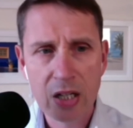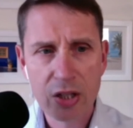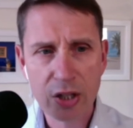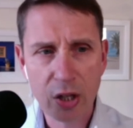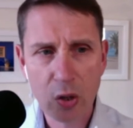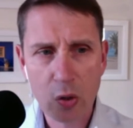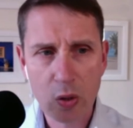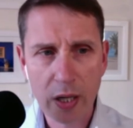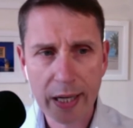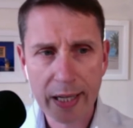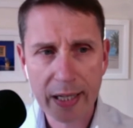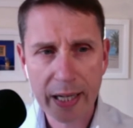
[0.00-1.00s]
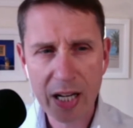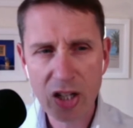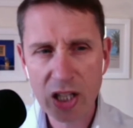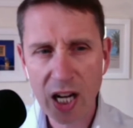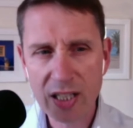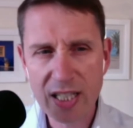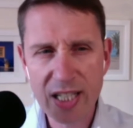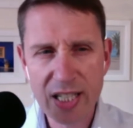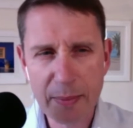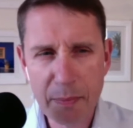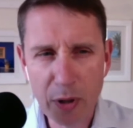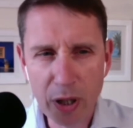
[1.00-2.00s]
So Getting chartered is
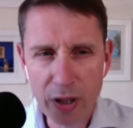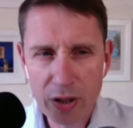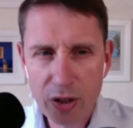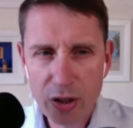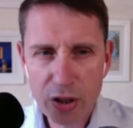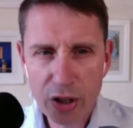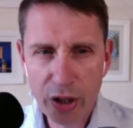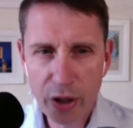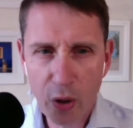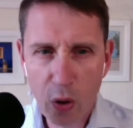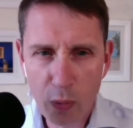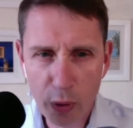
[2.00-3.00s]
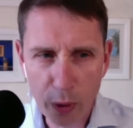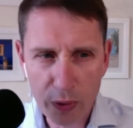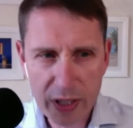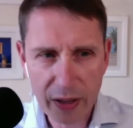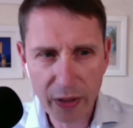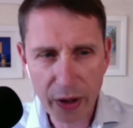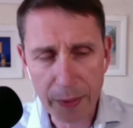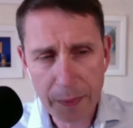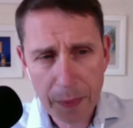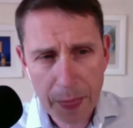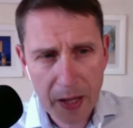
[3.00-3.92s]
similar to your route in that